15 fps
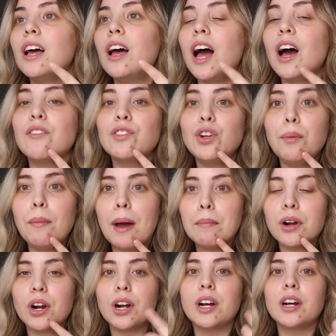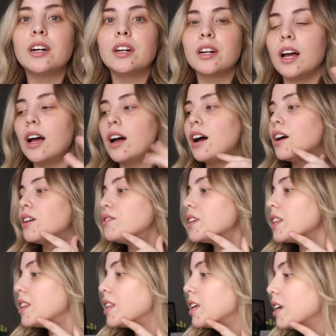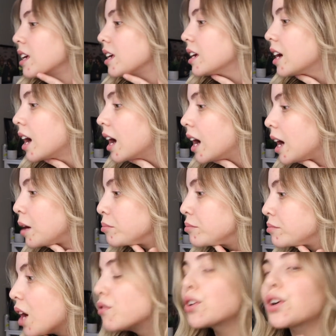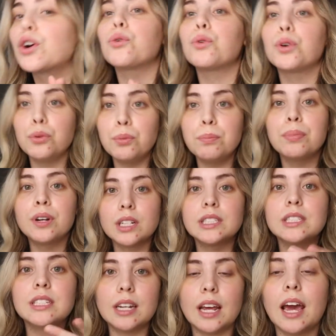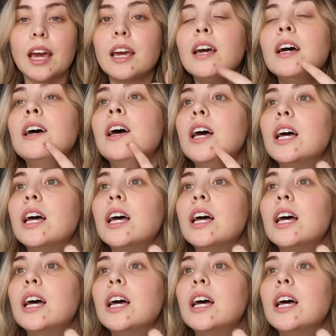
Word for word: have a new member of the, um, of the group today